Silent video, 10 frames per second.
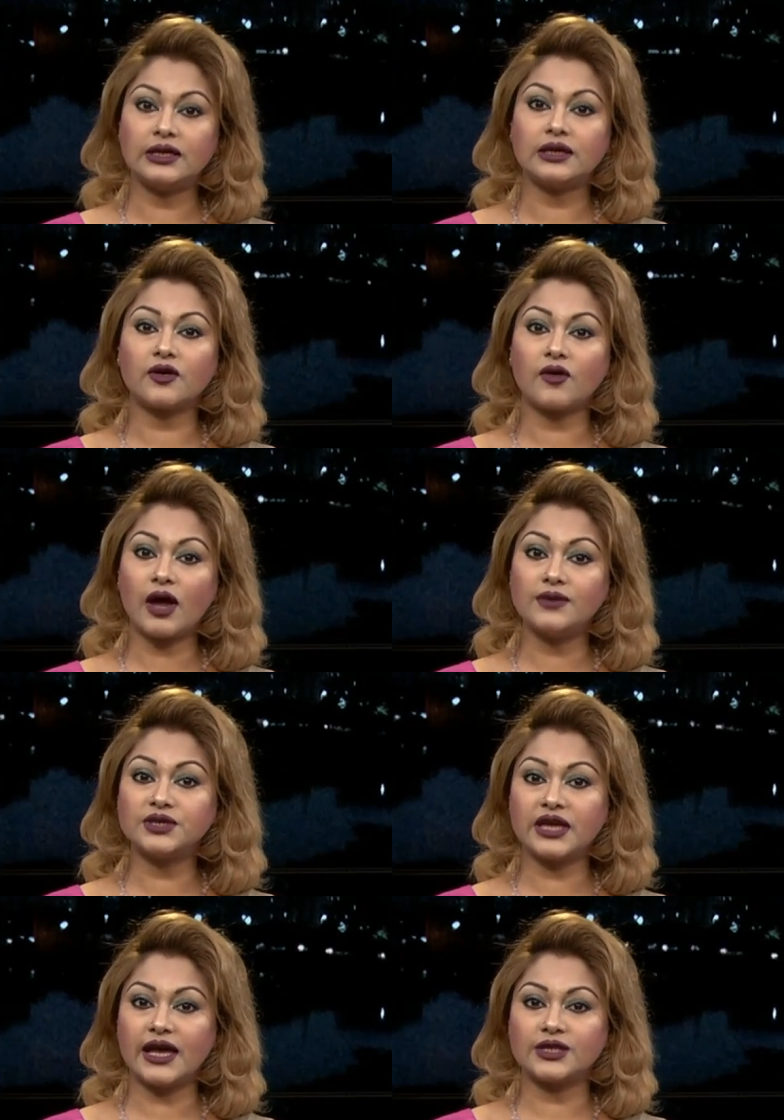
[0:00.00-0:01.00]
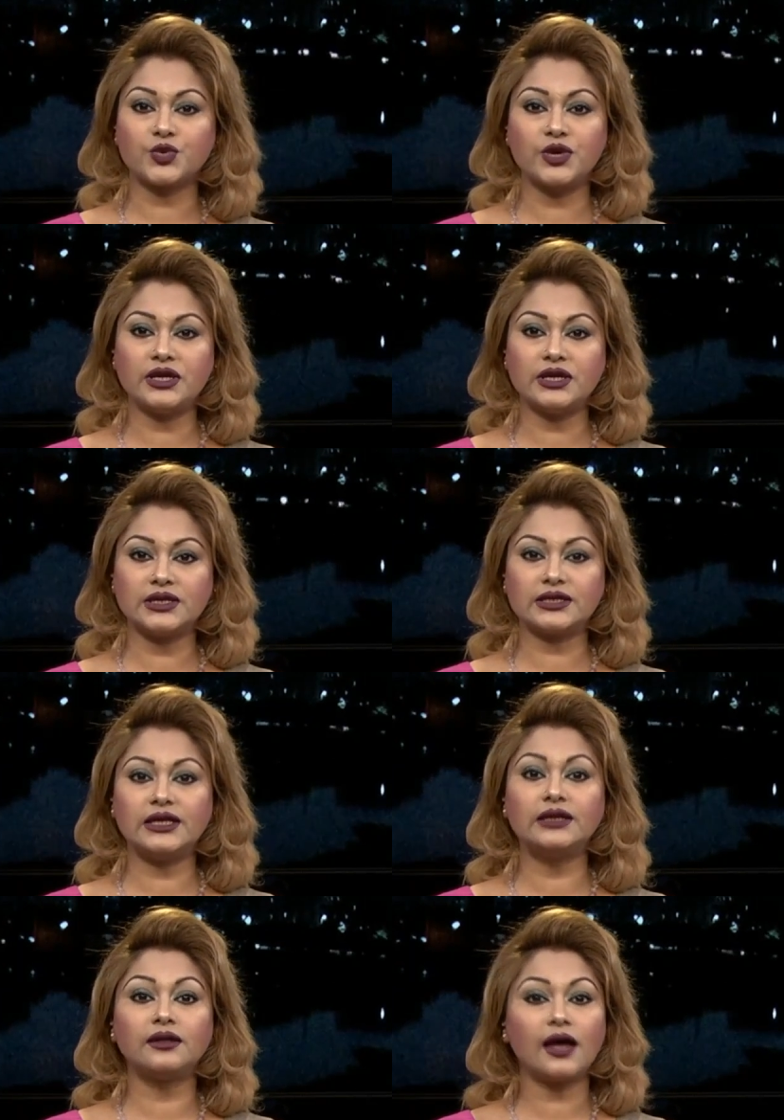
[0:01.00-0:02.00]
crimes against Rohingyas
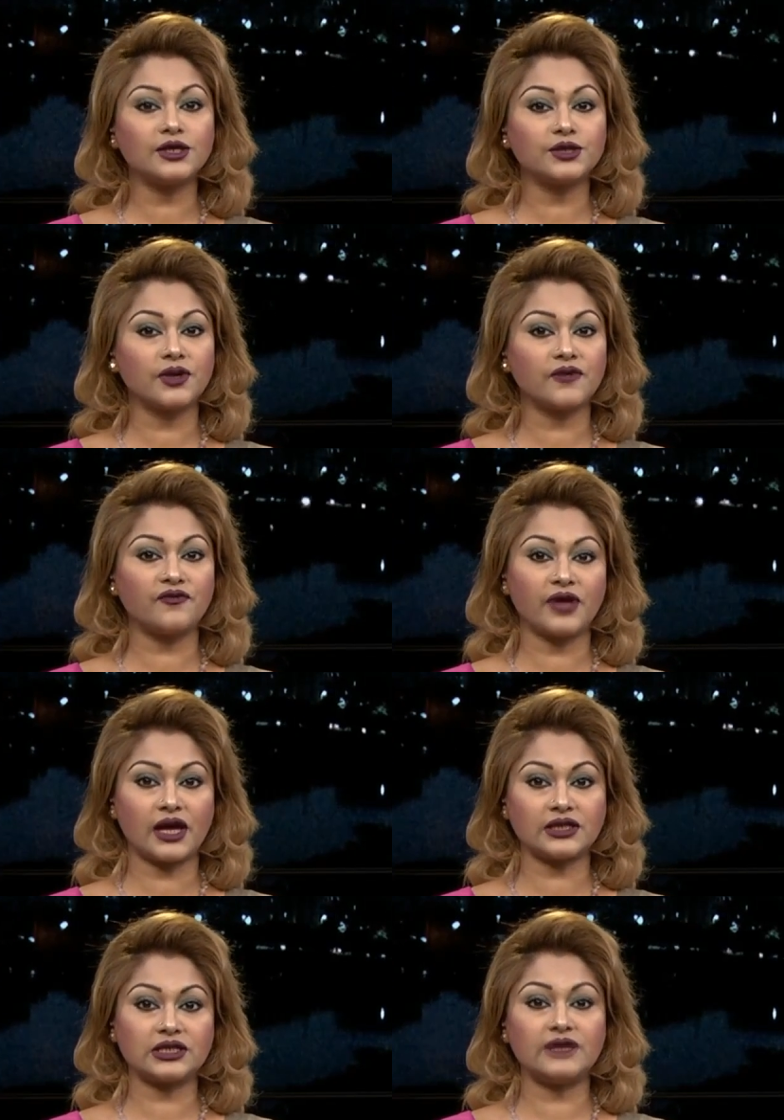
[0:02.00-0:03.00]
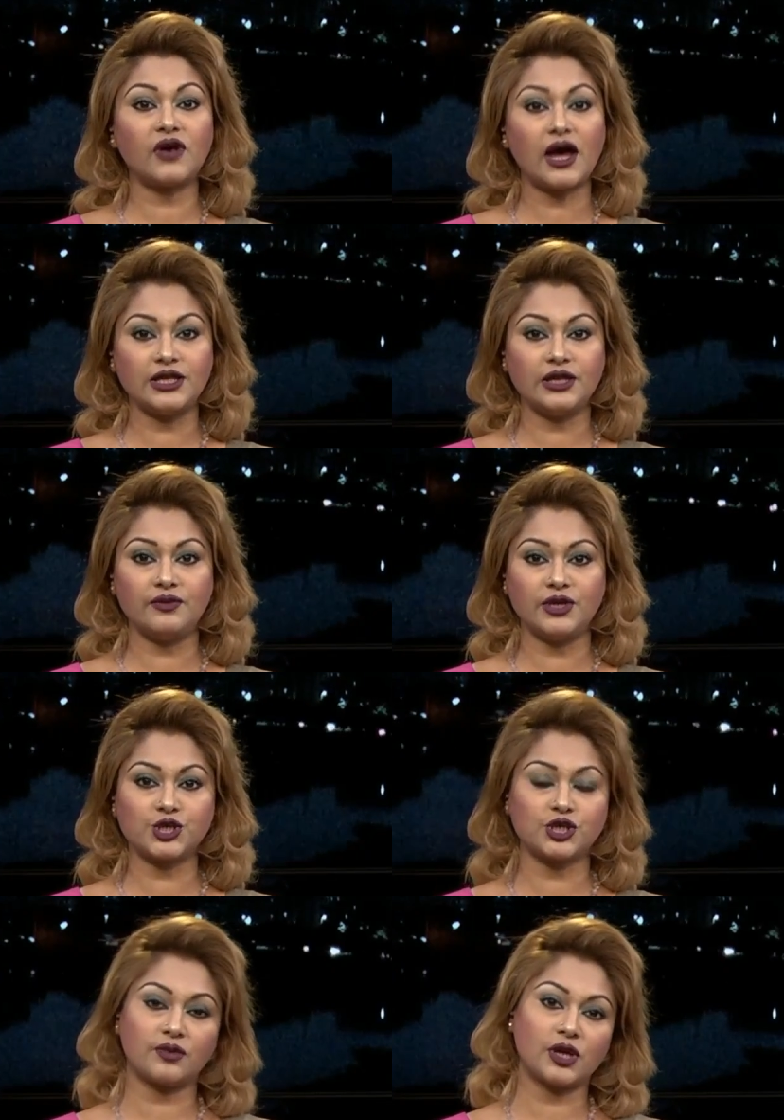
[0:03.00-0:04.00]
in light of the fact-finding
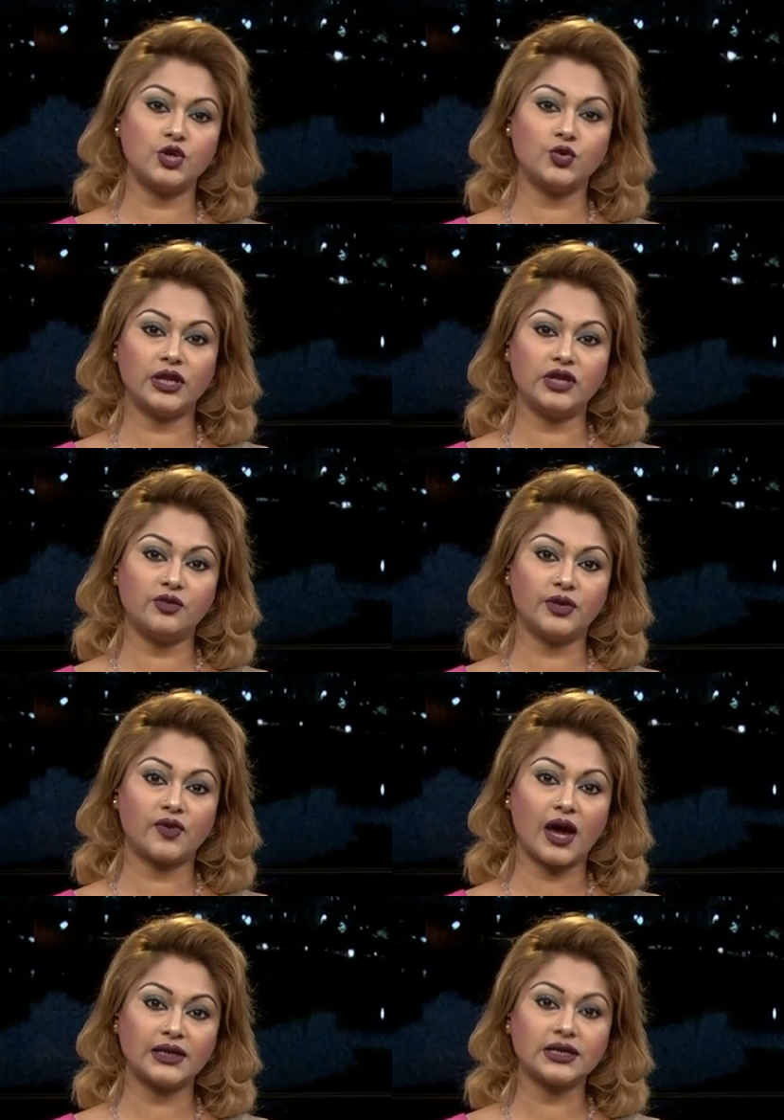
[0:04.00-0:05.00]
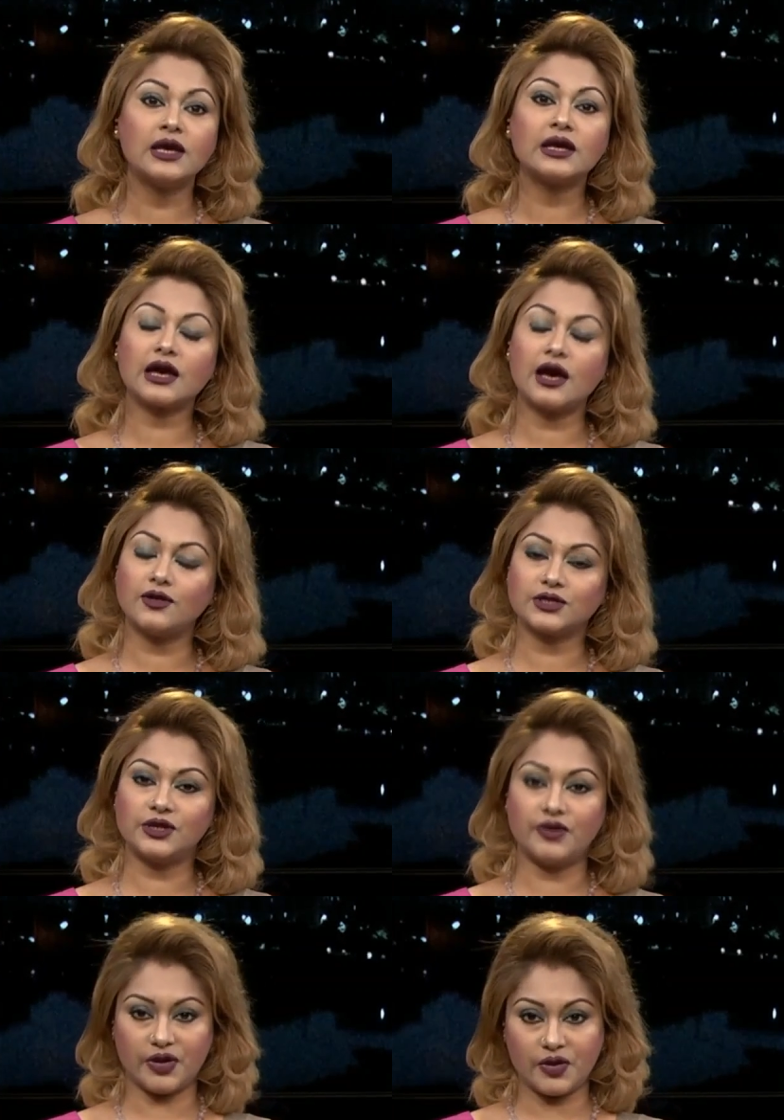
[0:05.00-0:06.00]
mission of the UN Human Rights Council
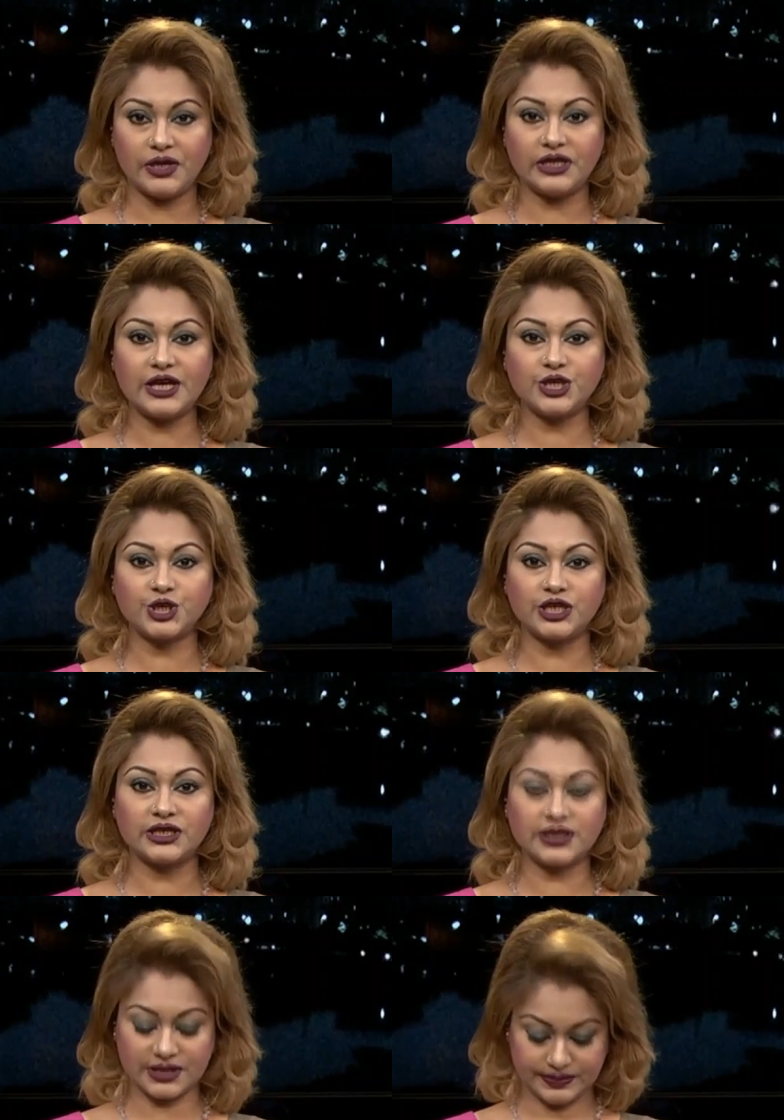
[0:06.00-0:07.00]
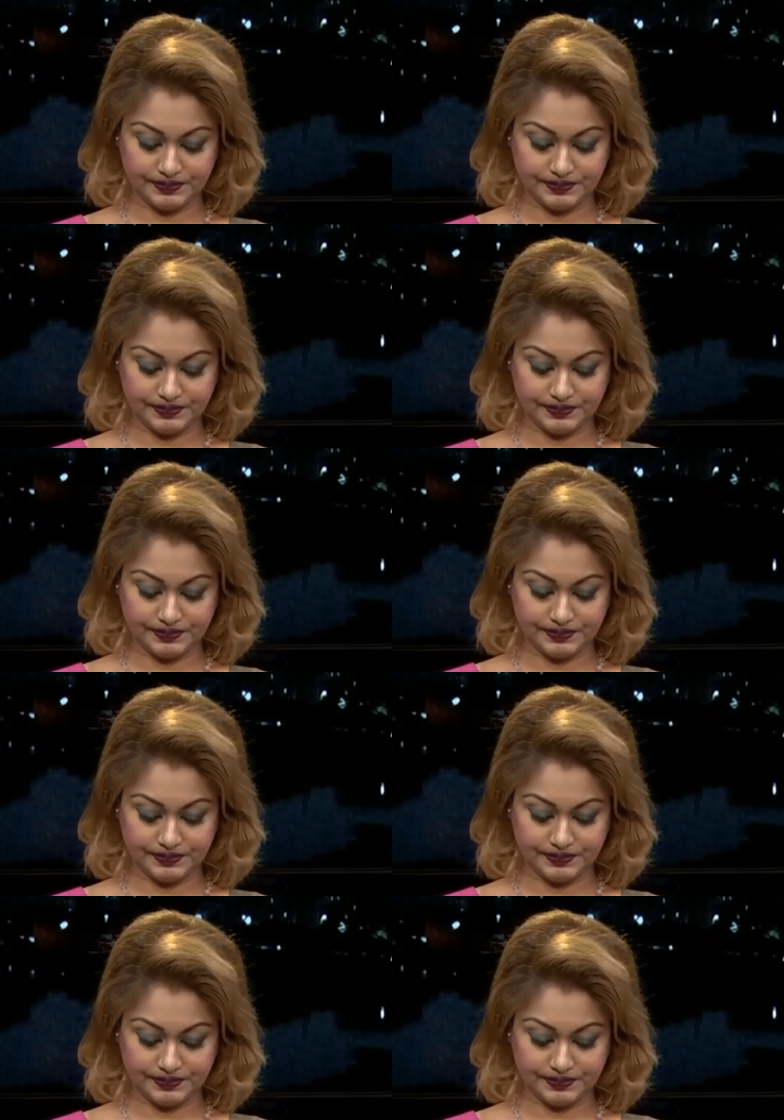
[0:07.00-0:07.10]
recommendations.